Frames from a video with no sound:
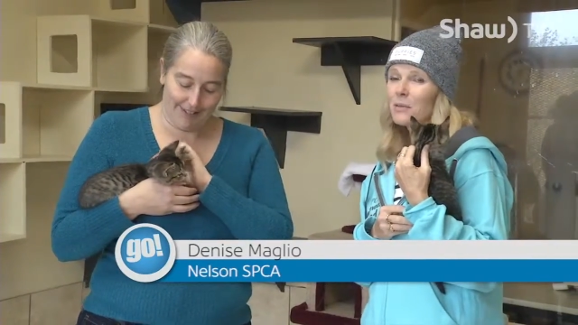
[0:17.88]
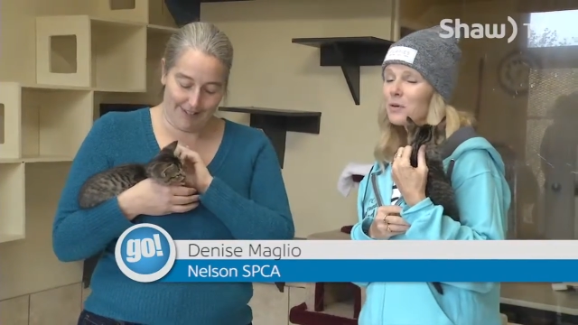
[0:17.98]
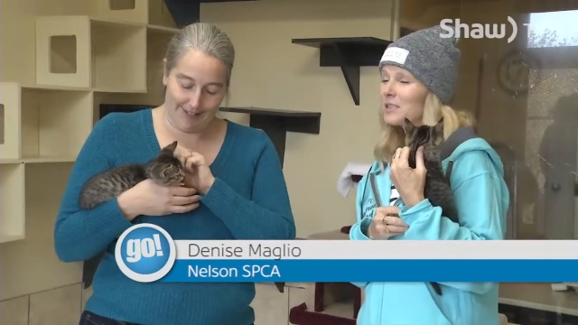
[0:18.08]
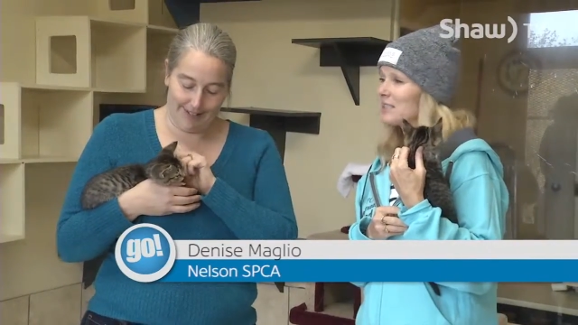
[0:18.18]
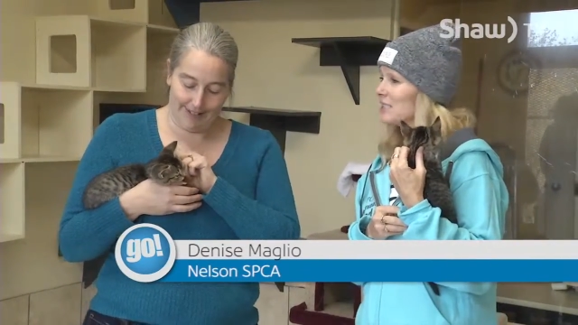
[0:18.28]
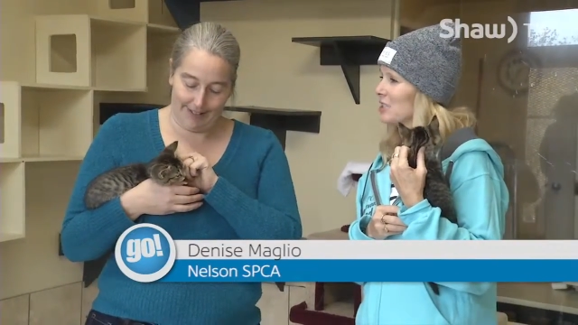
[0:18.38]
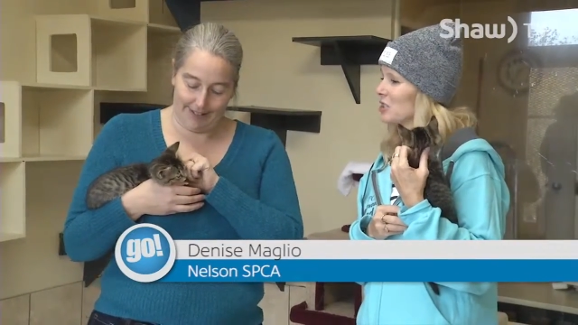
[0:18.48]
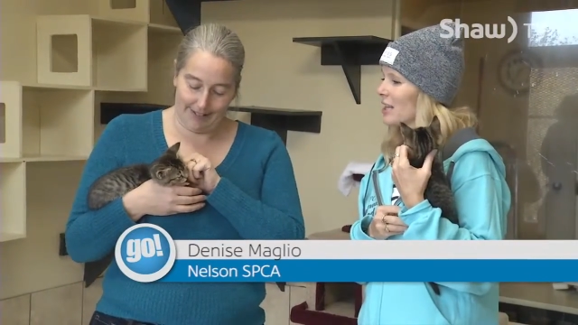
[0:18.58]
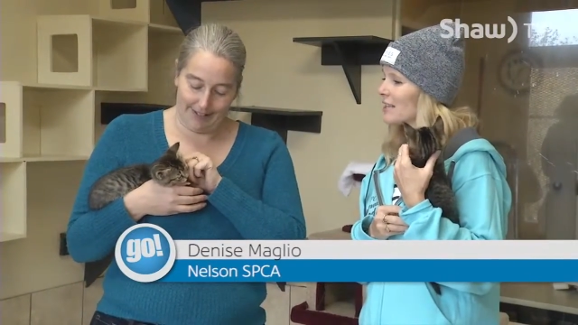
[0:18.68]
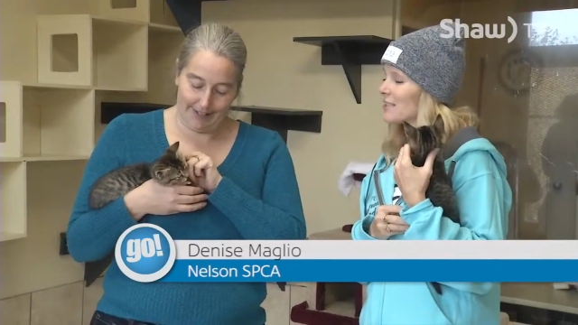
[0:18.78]
Speaker 1: the
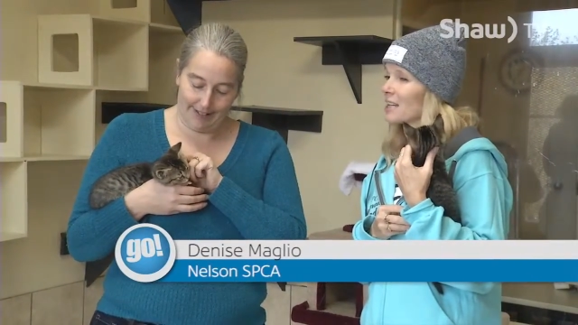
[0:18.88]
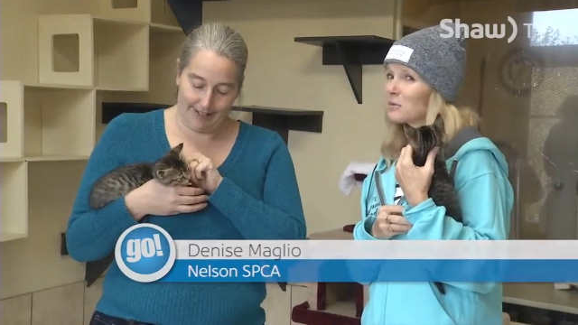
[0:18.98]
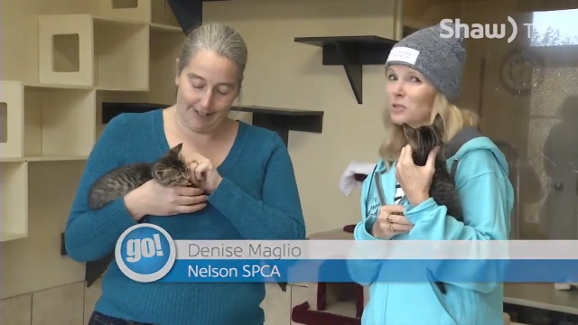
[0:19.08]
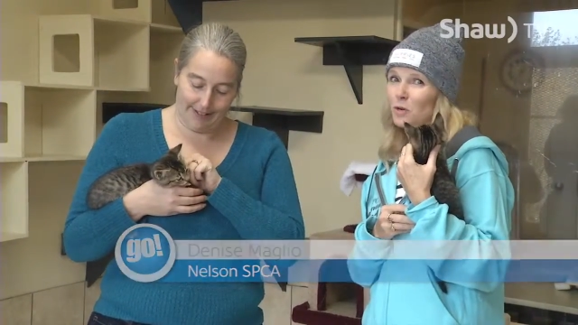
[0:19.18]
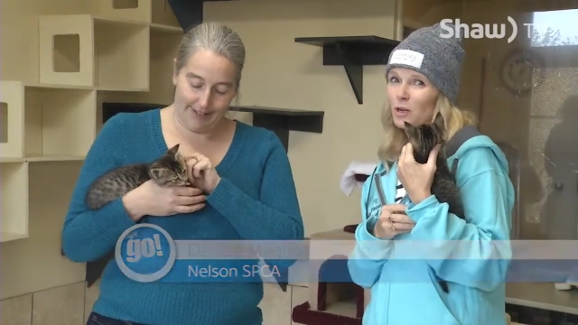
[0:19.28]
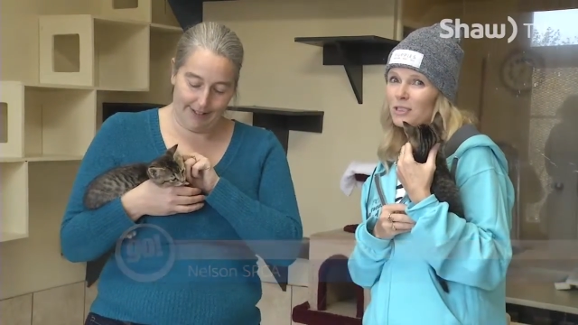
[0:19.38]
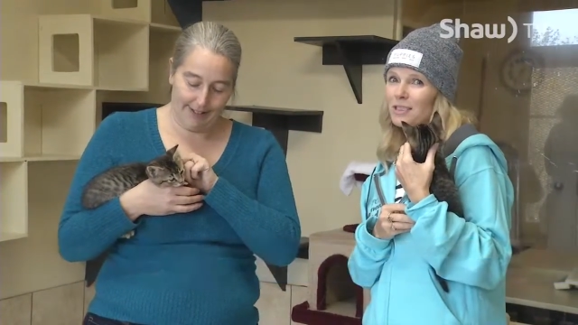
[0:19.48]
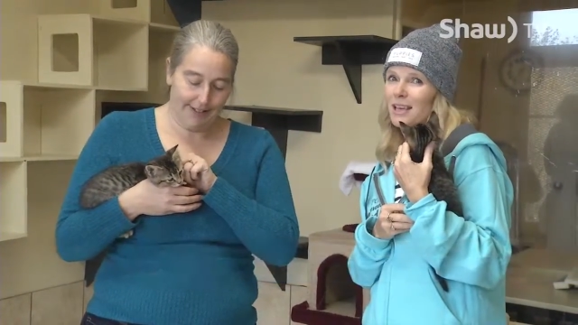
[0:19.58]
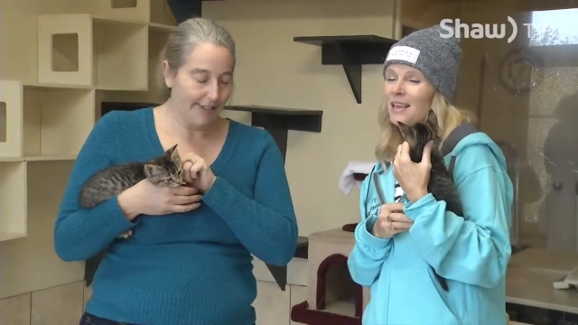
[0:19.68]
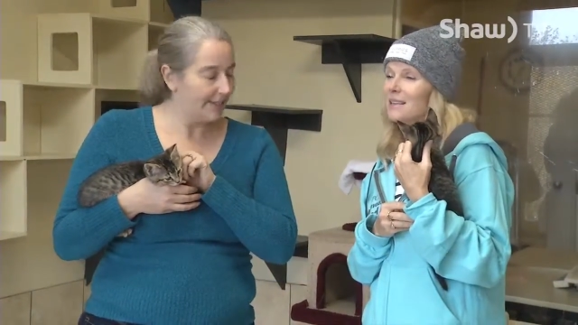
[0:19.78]
Prestige Lakeside
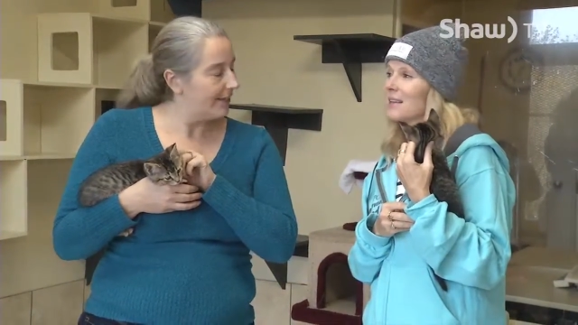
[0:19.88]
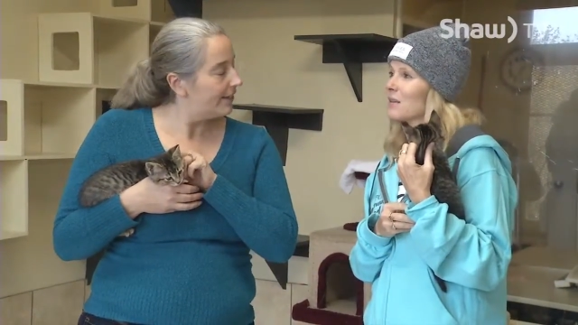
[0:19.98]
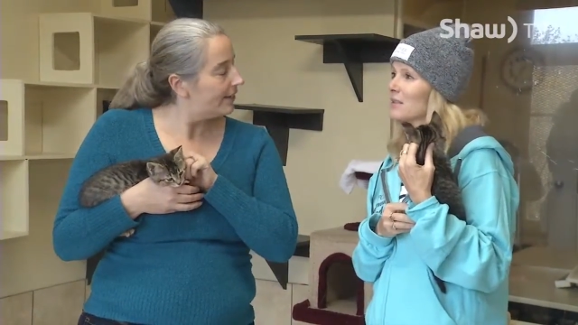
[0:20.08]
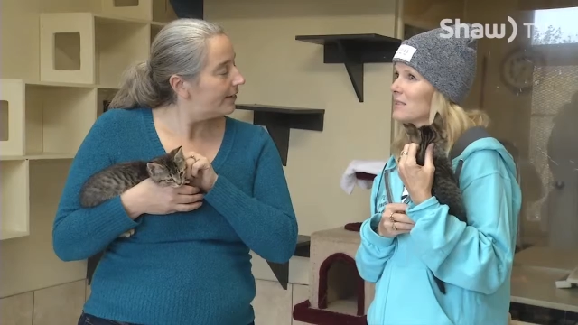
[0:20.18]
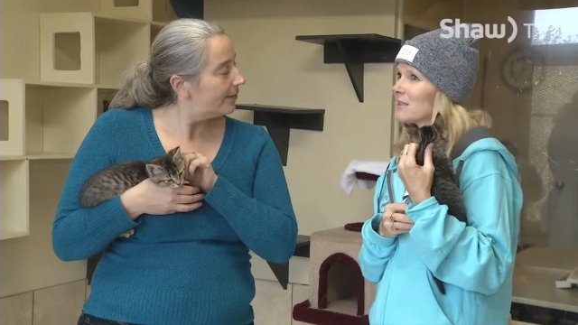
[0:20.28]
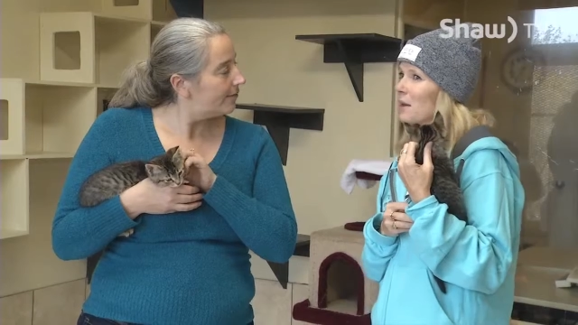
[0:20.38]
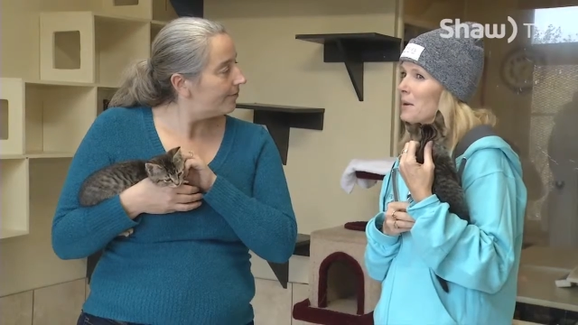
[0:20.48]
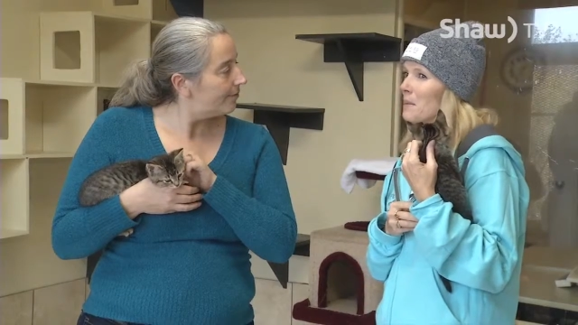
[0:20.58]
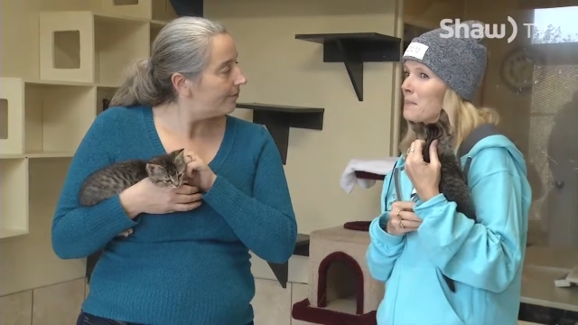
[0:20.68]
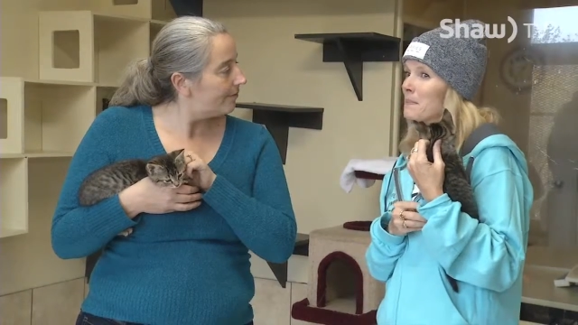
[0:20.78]
Resort. Now this
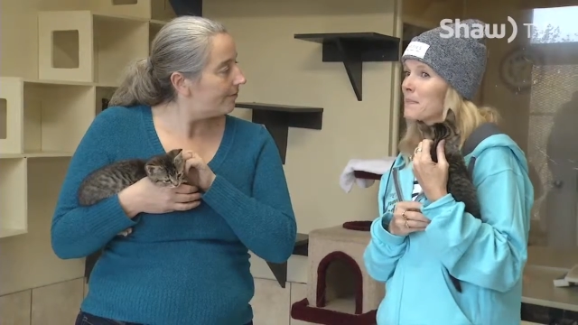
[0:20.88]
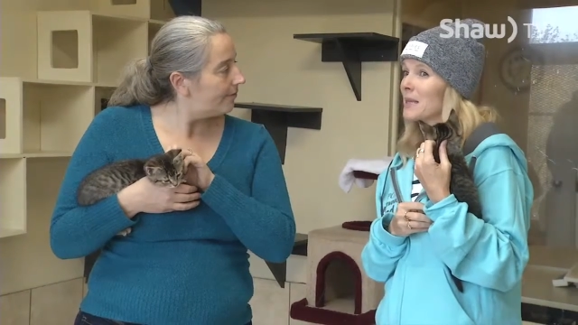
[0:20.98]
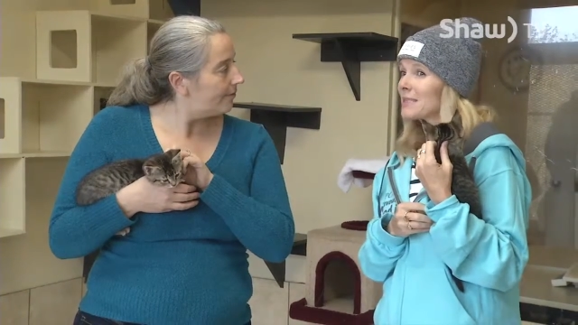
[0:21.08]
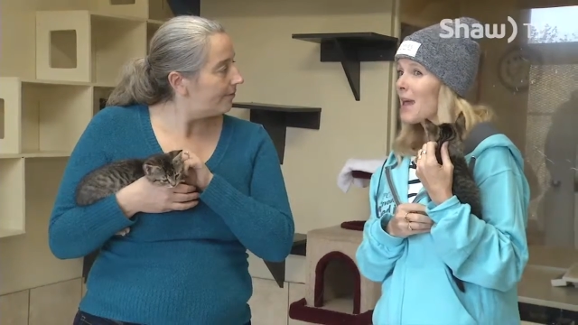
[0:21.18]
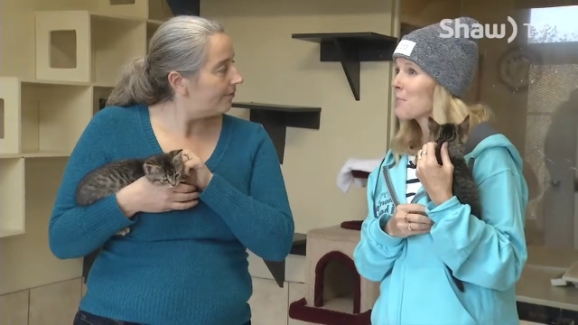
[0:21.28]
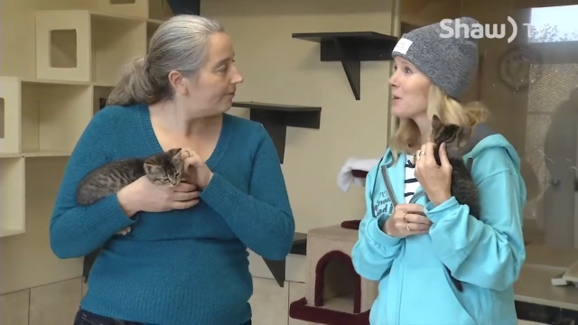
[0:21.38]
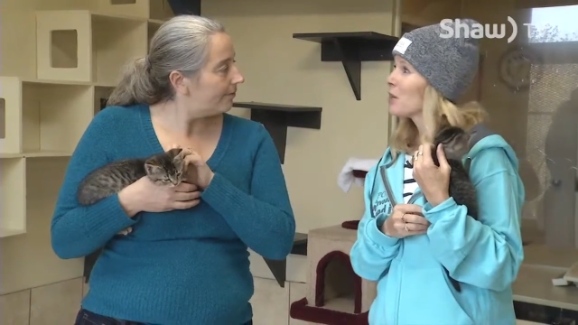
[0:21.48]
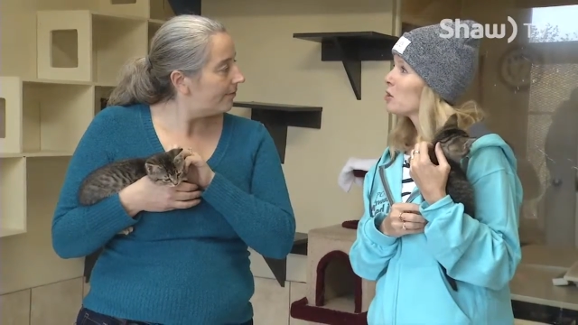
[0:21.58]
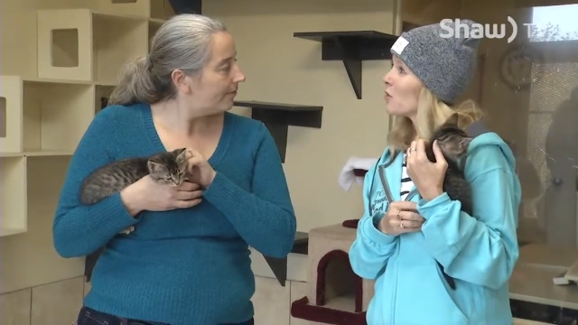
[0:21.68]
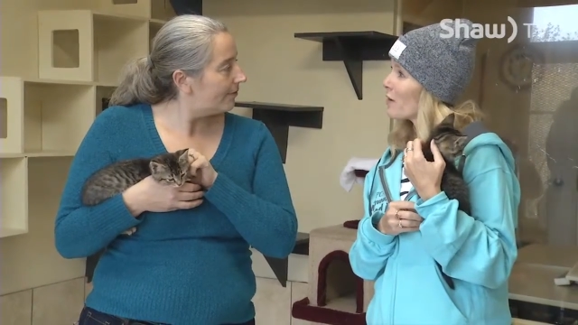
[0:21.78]
um, is
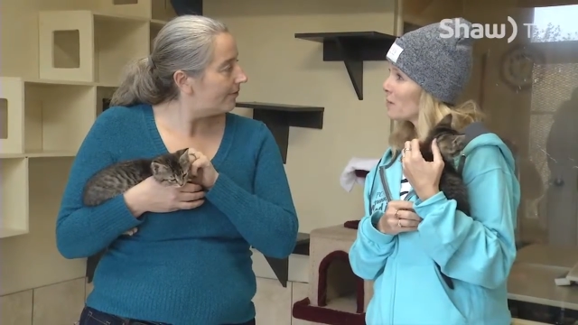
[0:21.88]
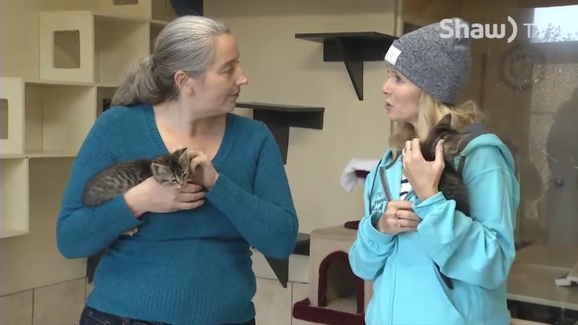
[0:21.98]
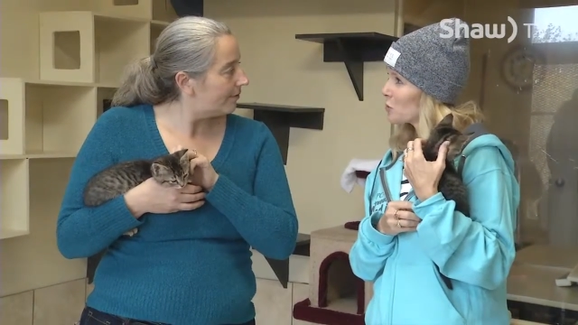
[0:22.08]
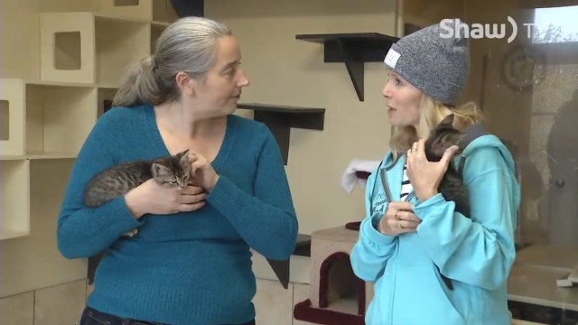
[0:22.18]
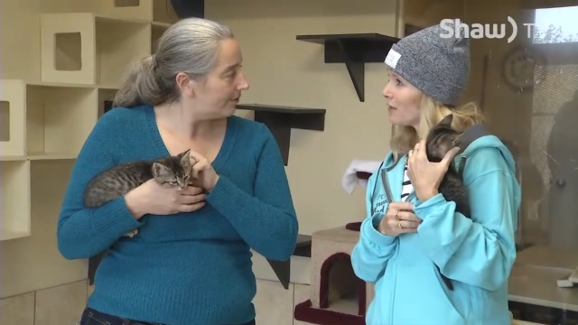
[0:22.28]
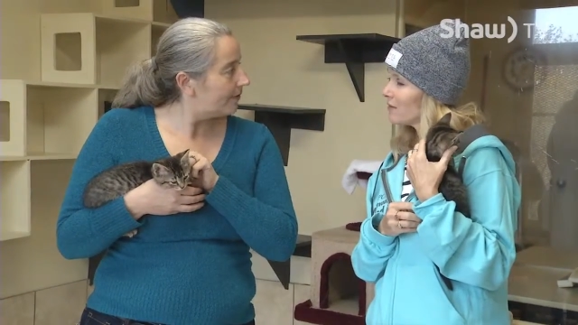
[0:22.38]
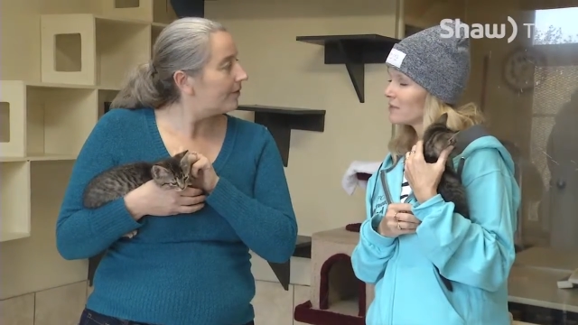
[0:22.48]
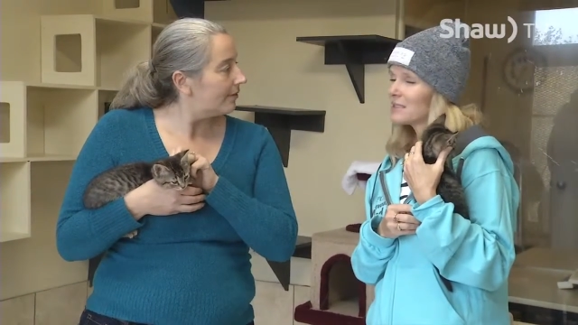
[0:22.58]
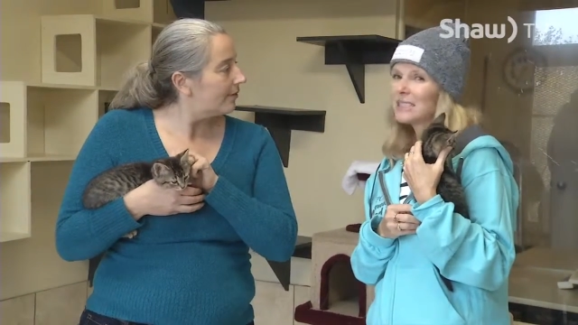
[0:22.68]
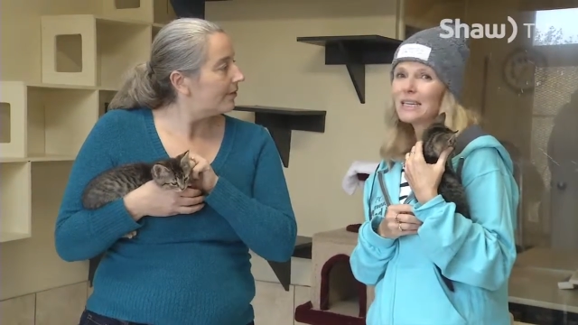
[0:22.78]
happening on November 12th.
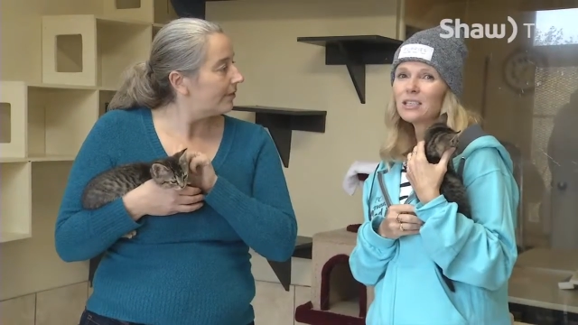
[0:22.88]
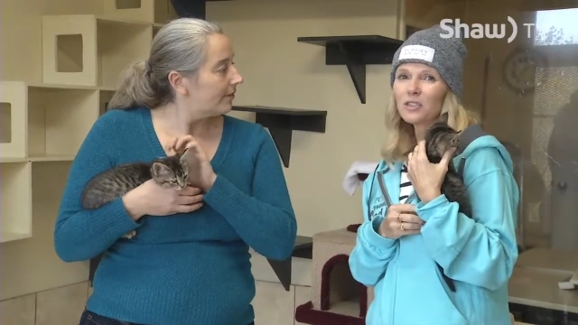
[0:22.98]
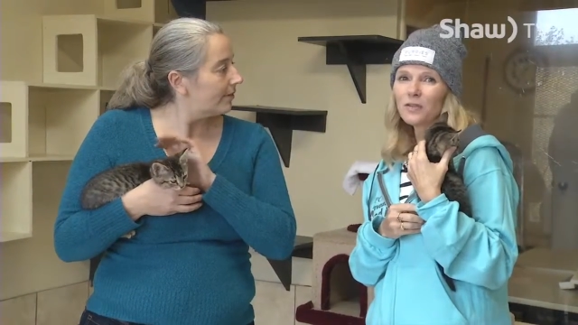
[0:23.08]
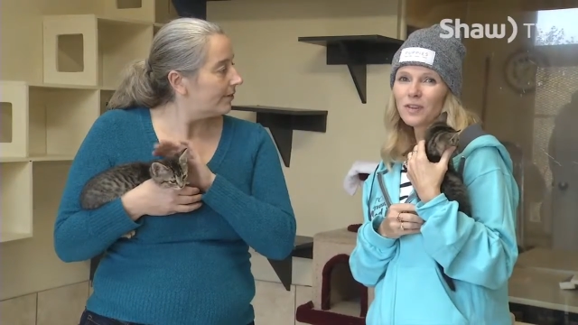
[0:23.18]
Tickets are